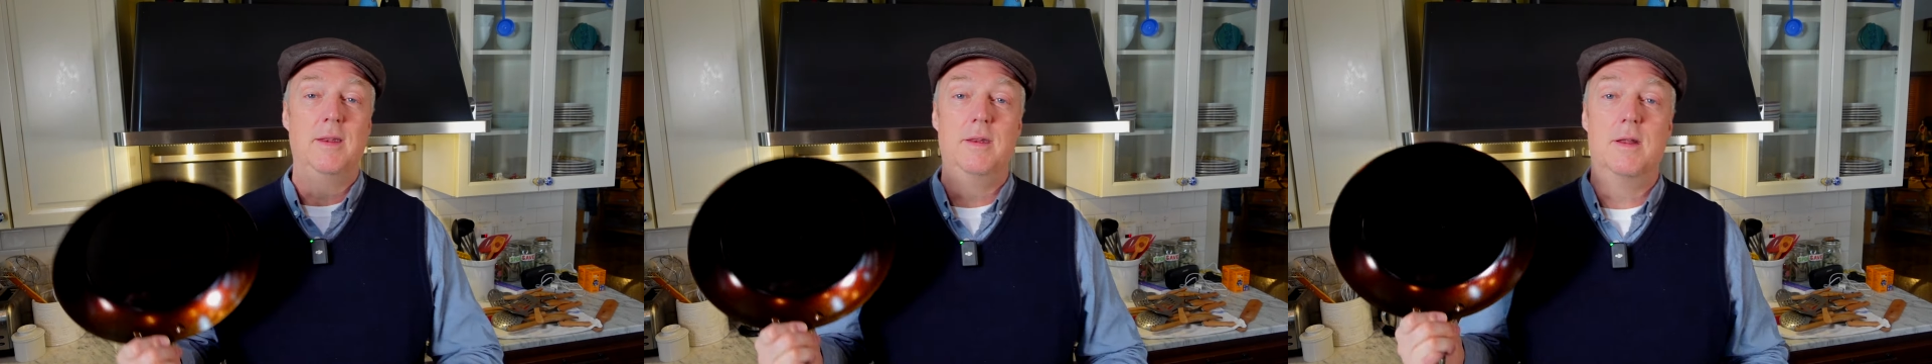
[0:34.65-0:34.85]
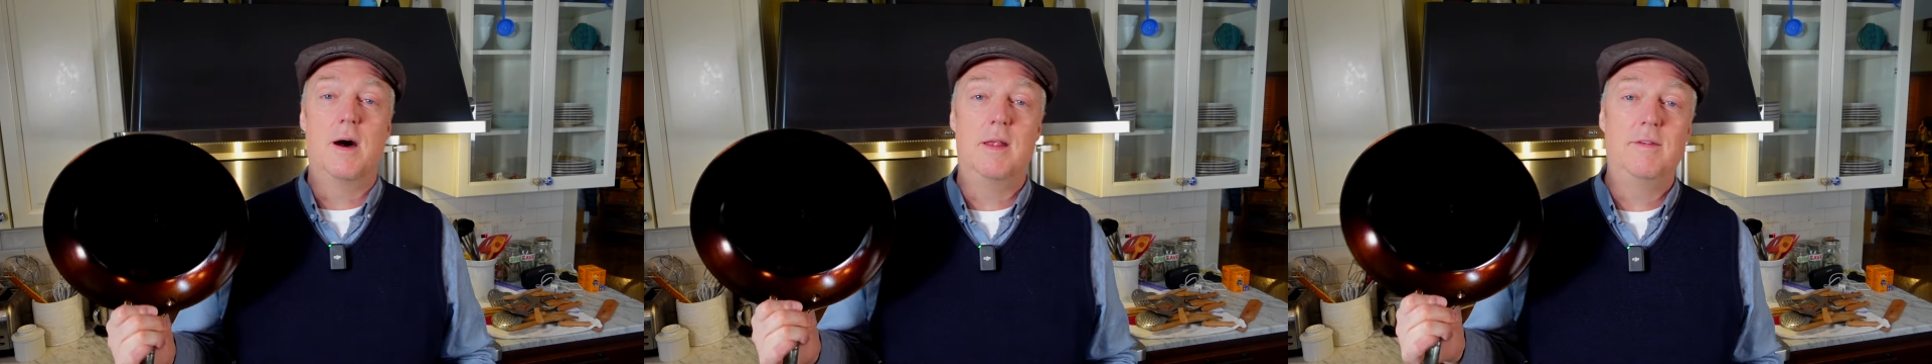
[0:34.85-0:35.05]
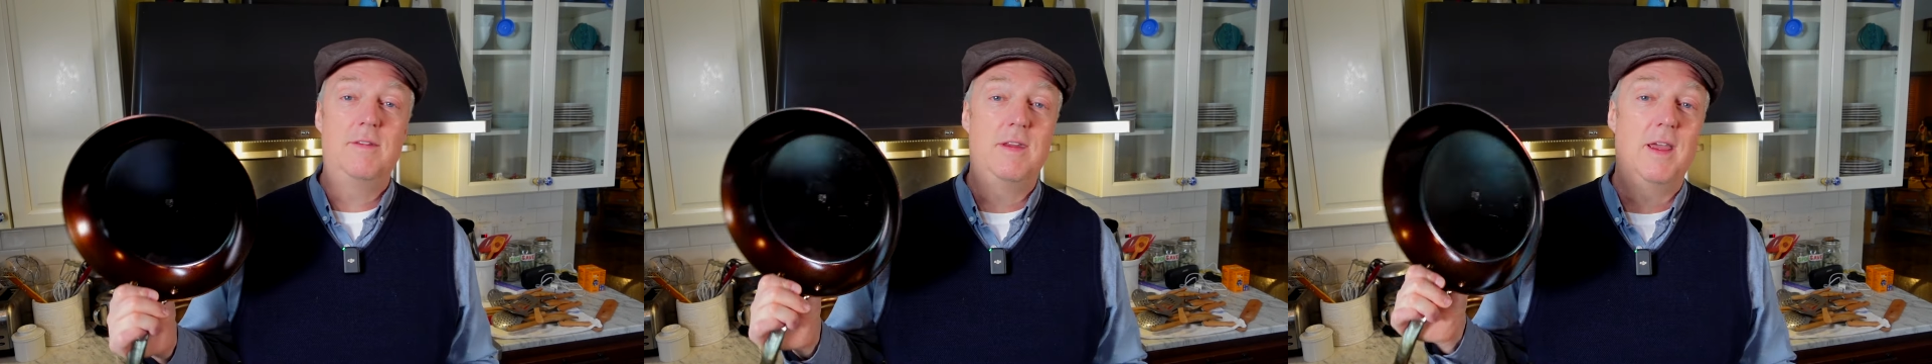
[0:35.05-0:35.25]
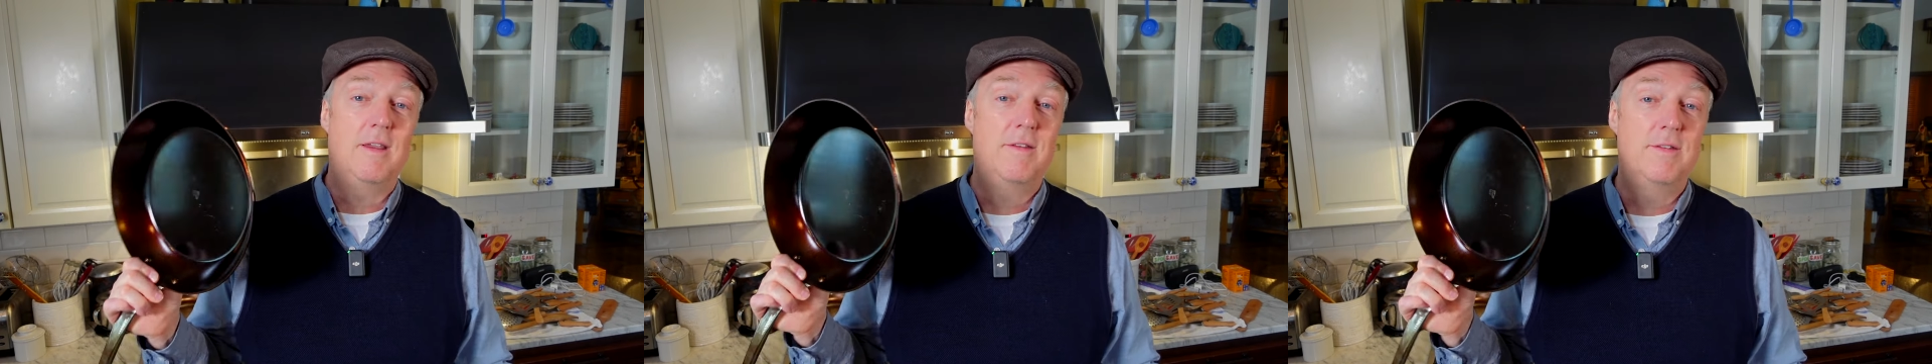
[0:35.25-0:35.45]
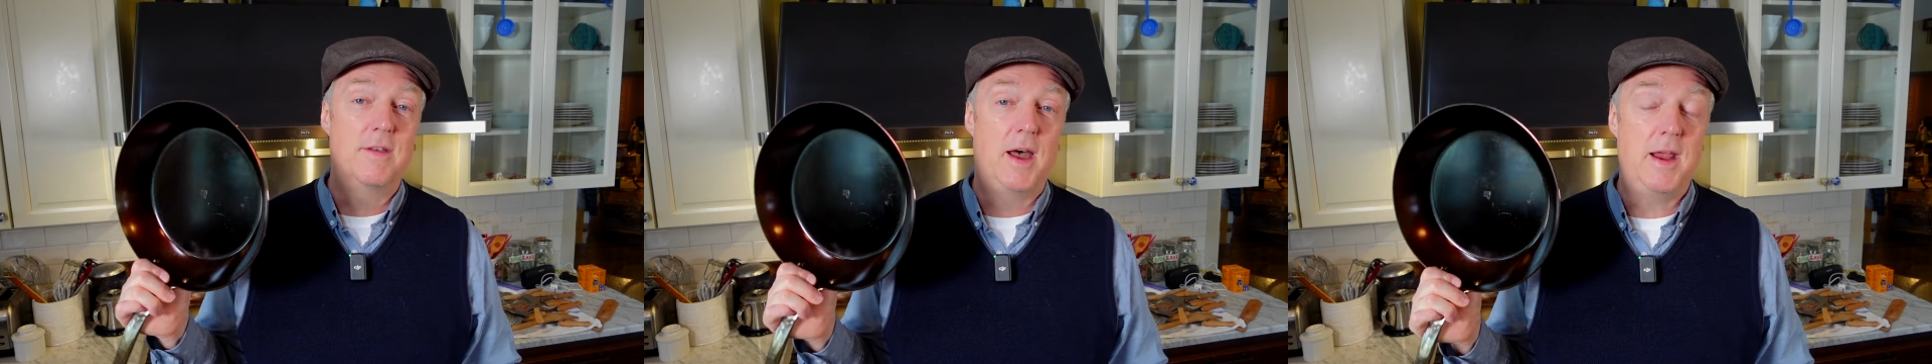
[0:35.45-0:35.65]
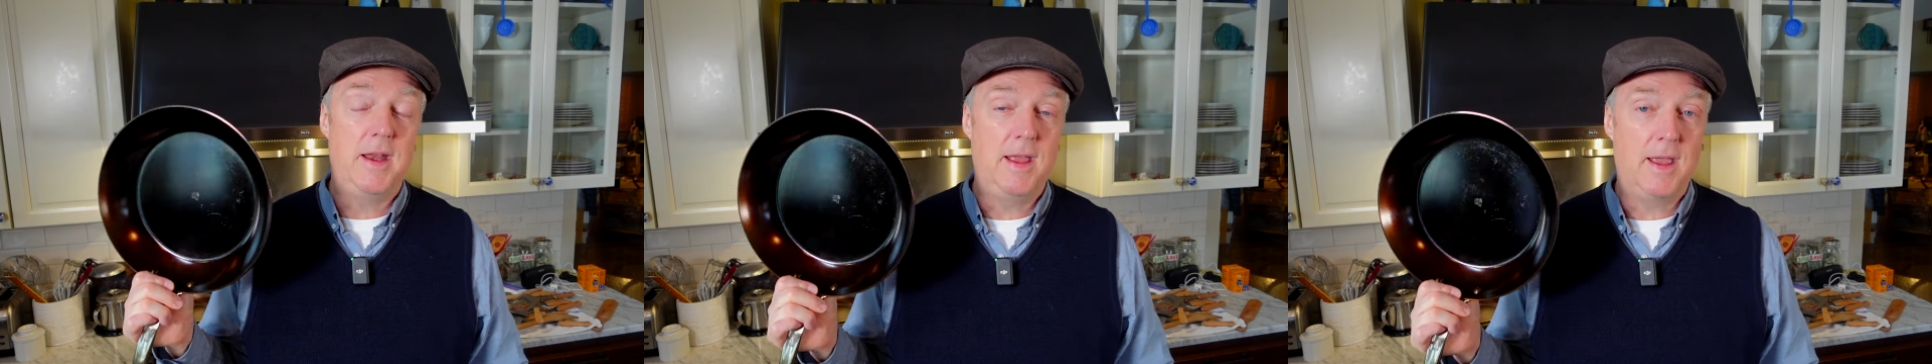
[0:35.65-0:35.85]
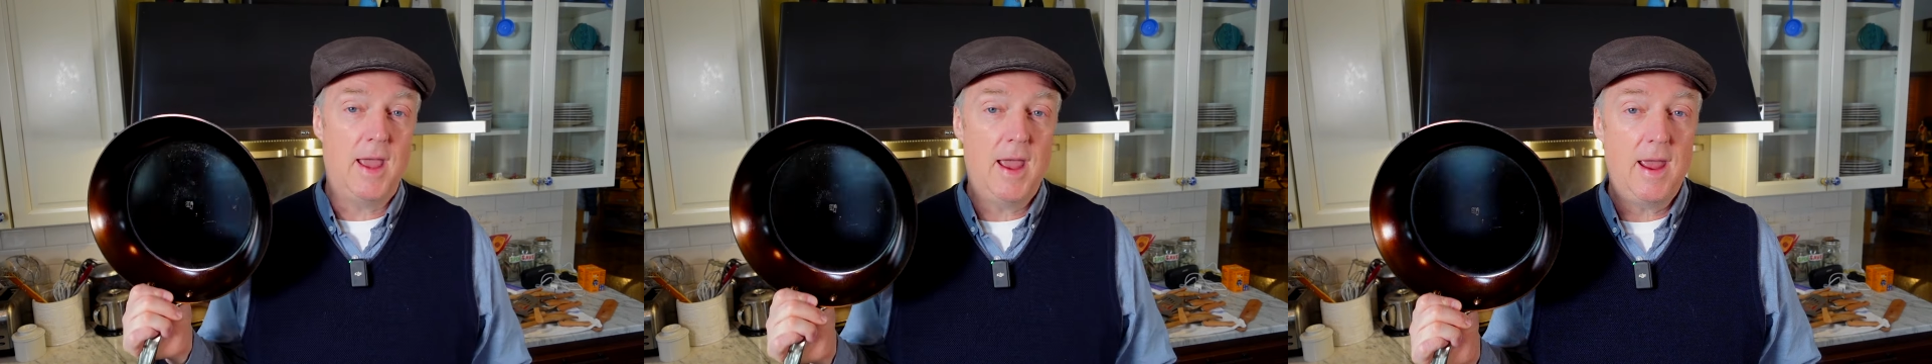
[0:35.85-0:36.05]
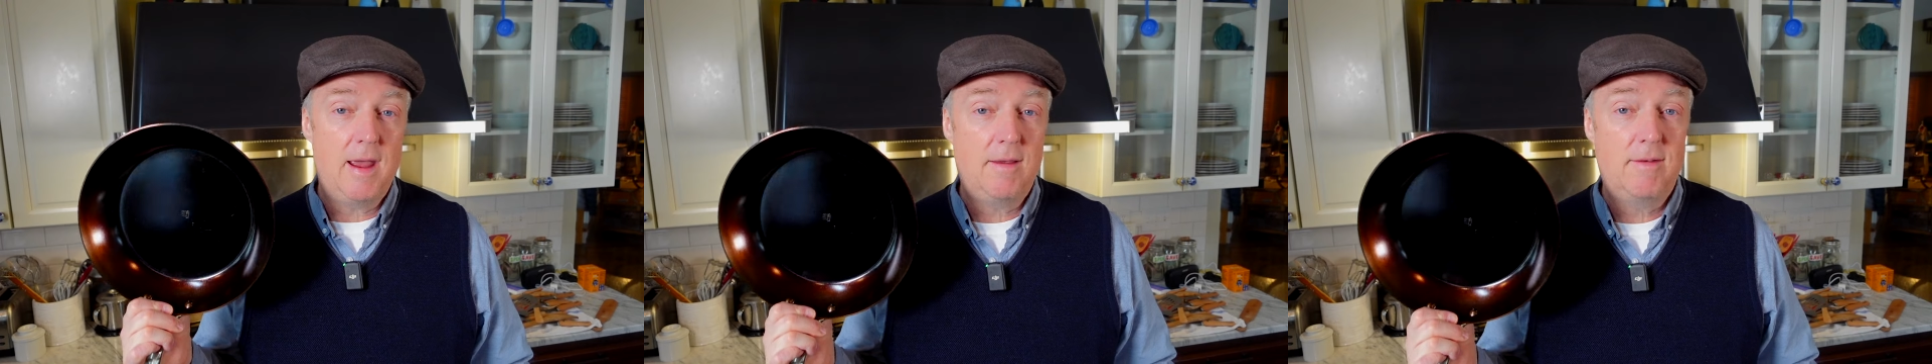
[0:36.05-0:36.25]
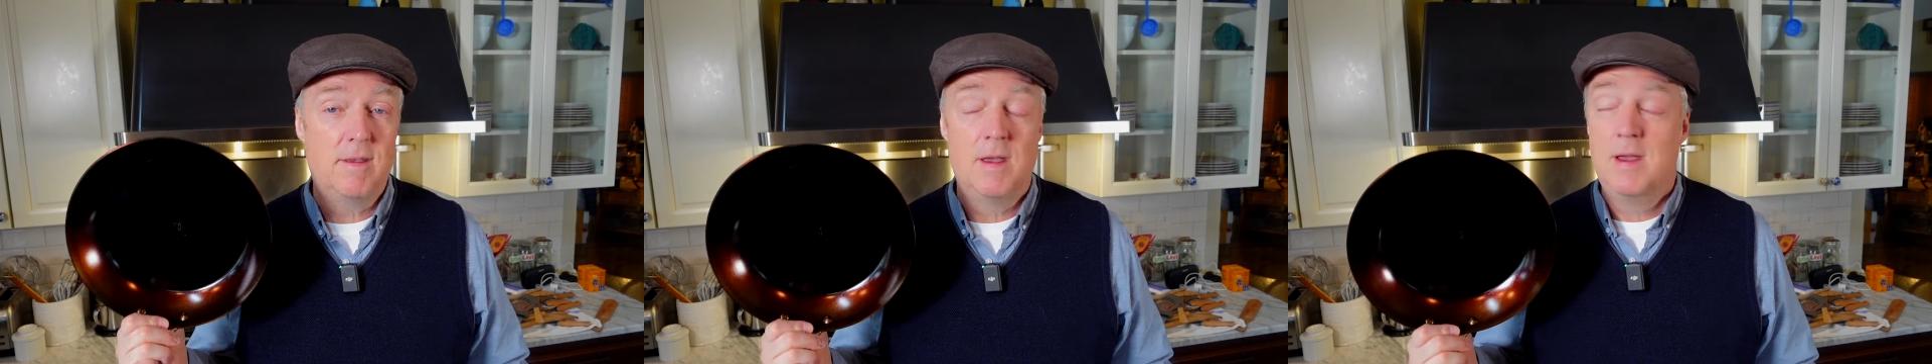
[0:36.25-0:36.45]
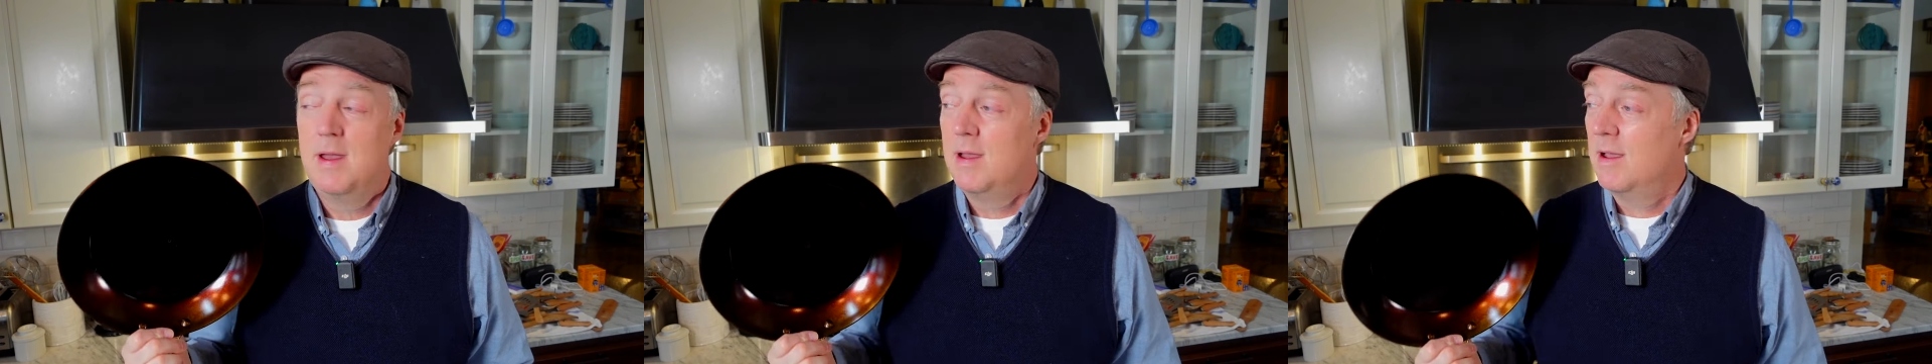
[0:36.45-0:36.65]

non-stick sliding eggs,